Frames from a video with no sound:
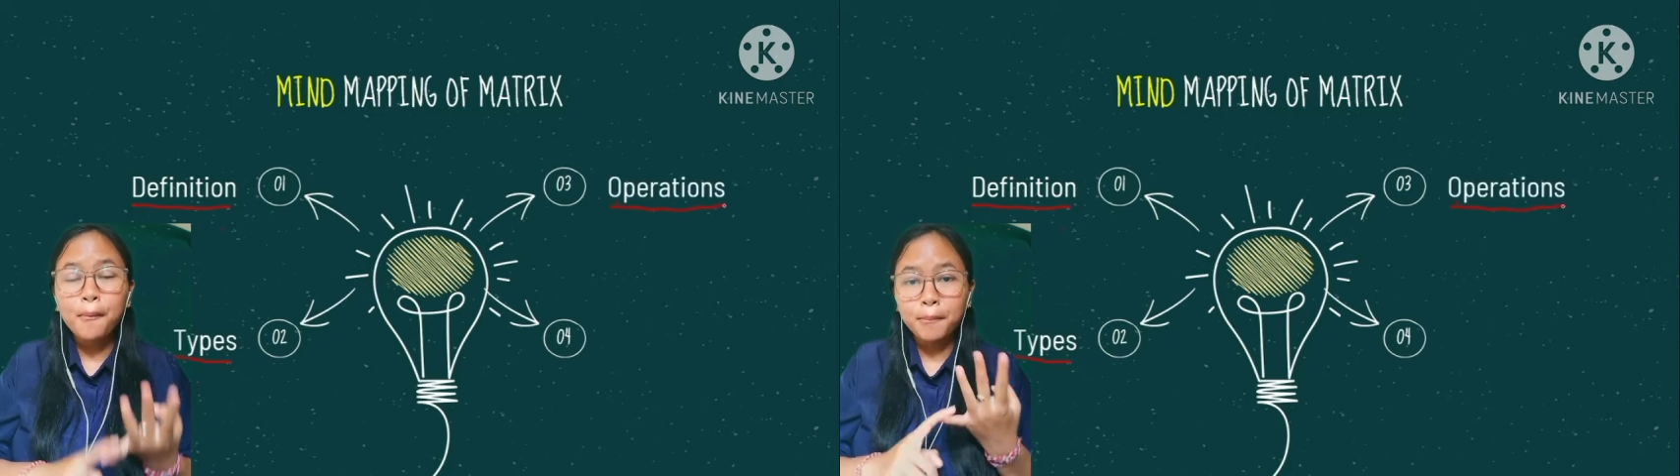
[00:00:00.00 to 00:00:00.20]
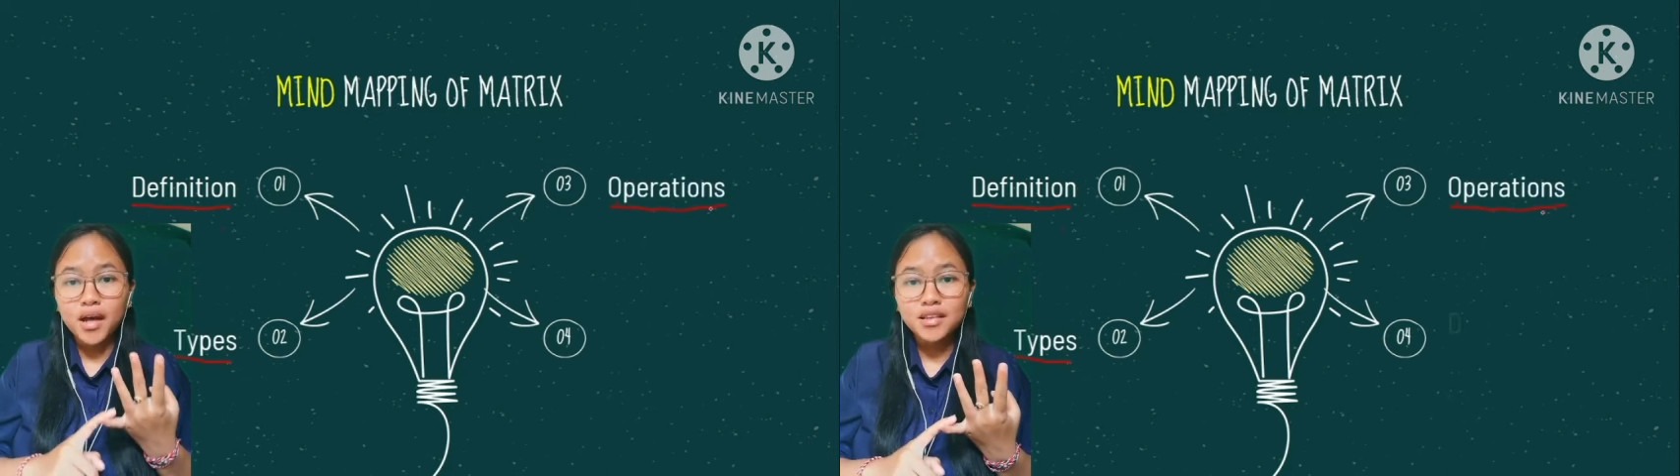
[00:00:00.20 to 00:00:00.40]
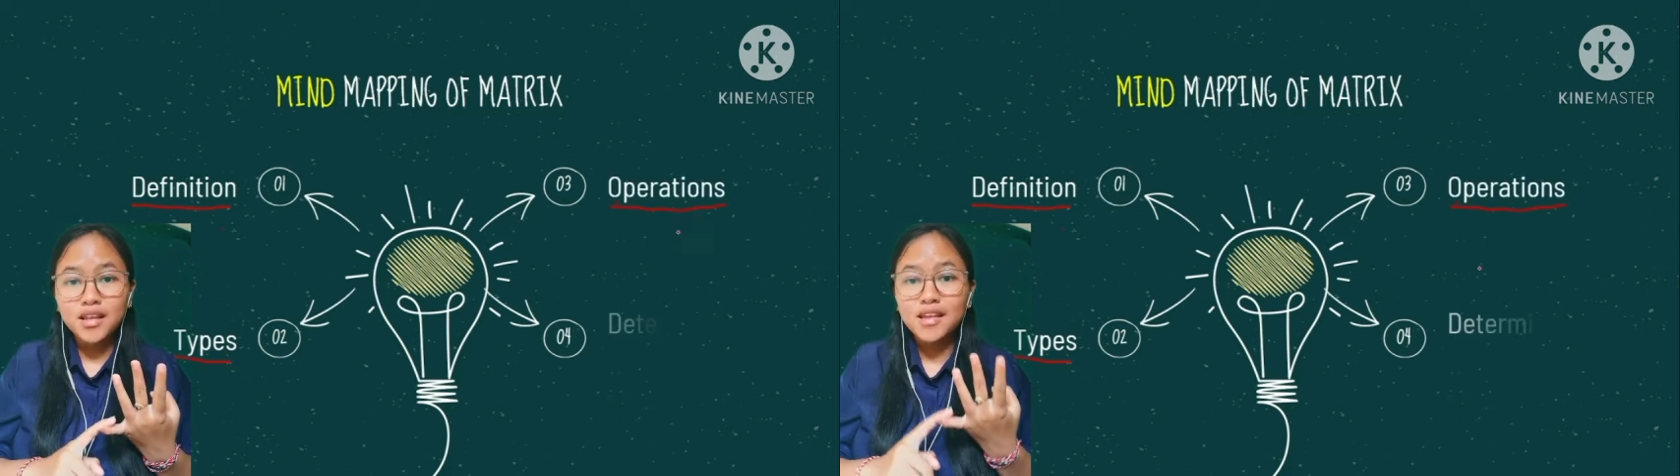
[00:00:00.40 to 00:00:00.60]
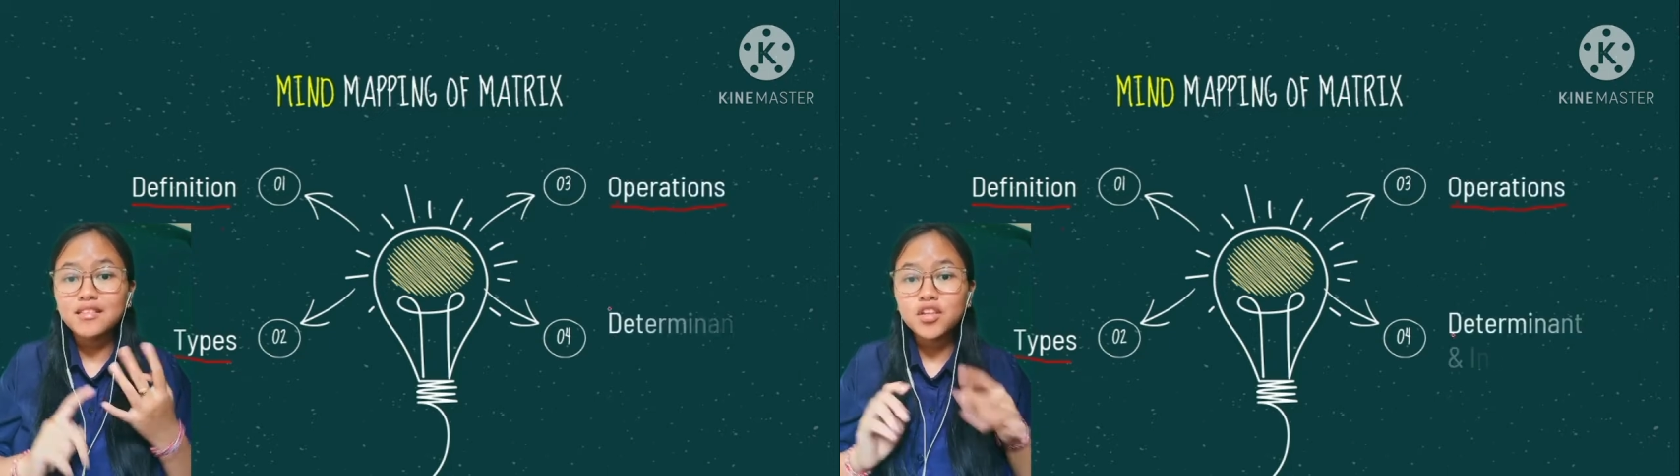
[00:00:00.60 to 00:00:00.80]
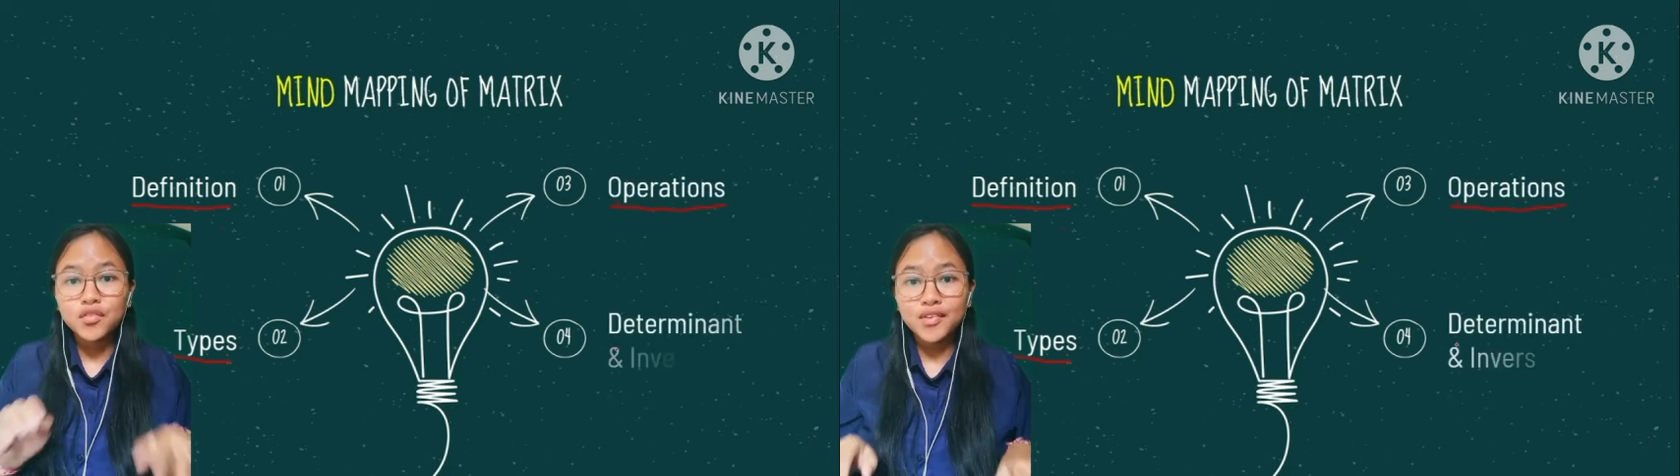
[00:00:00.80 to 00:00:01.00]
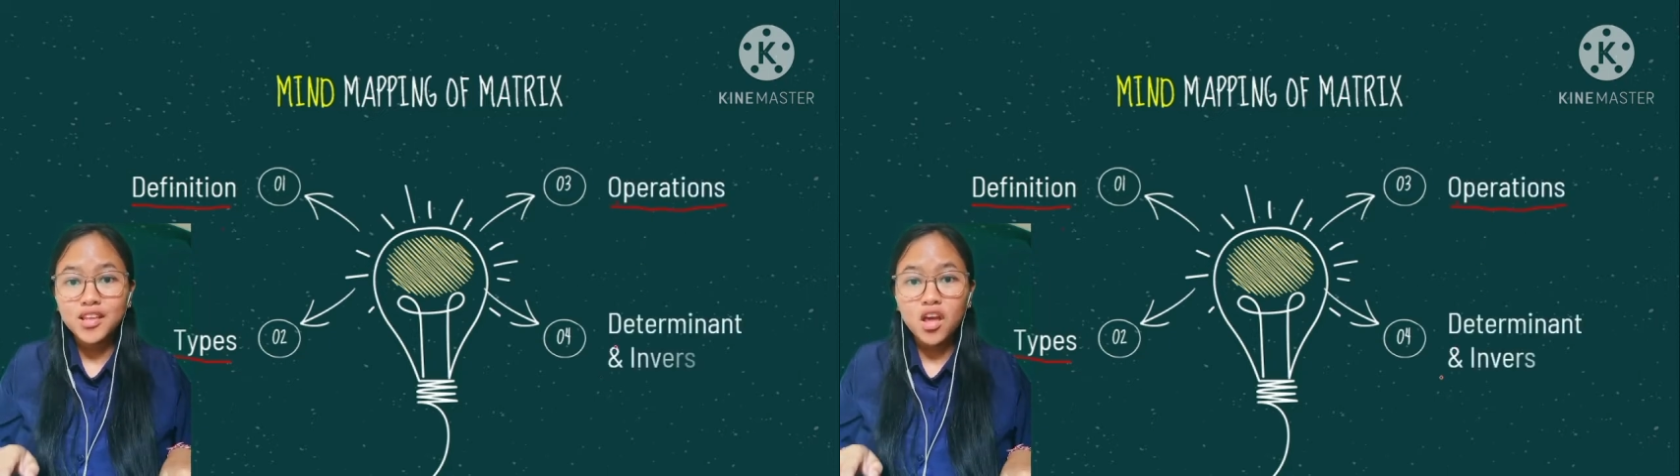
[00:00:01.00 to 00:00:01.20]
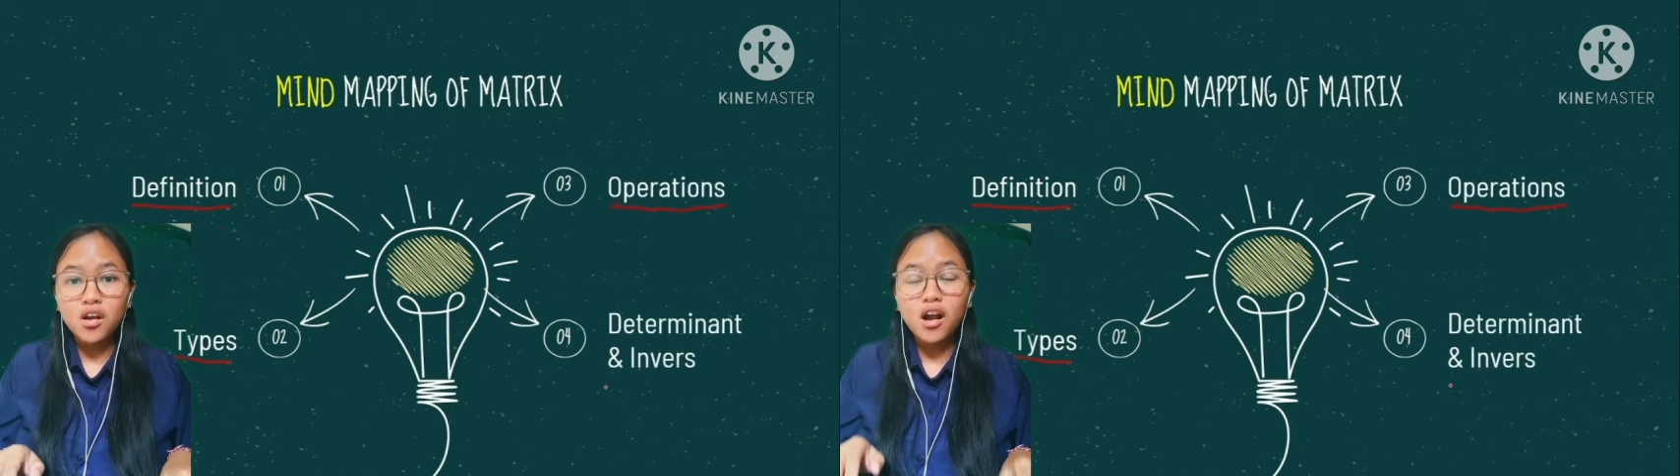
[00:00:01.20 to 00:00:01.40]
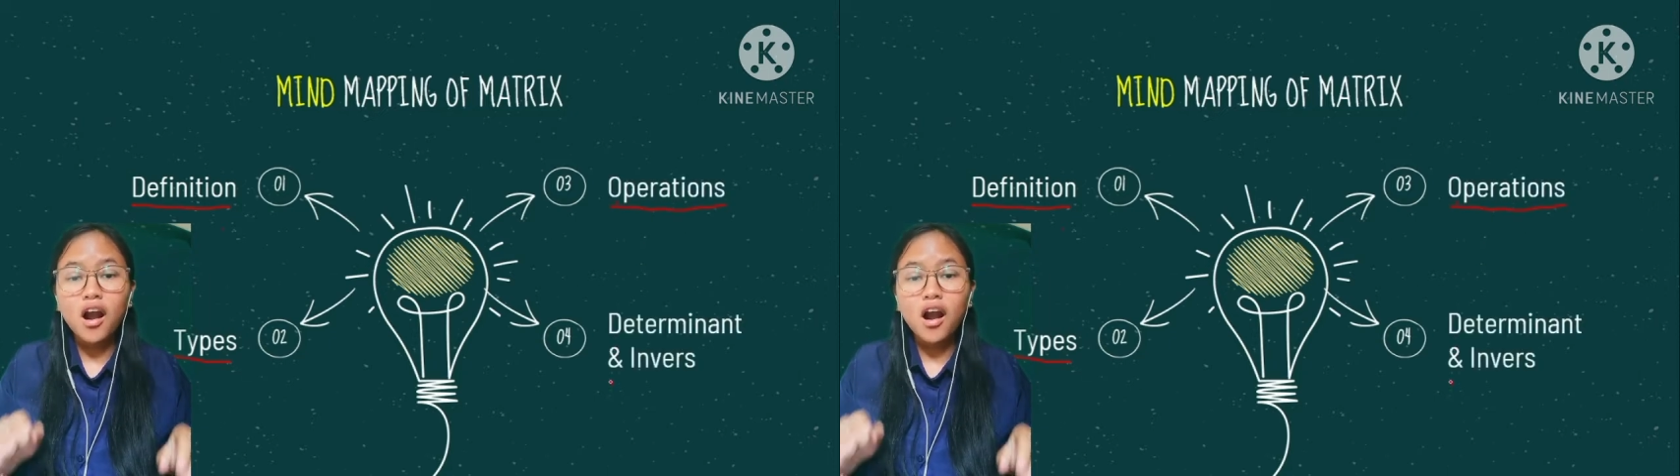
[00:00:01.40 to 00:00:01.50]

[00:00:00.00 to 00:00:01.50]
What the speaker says: But in this video,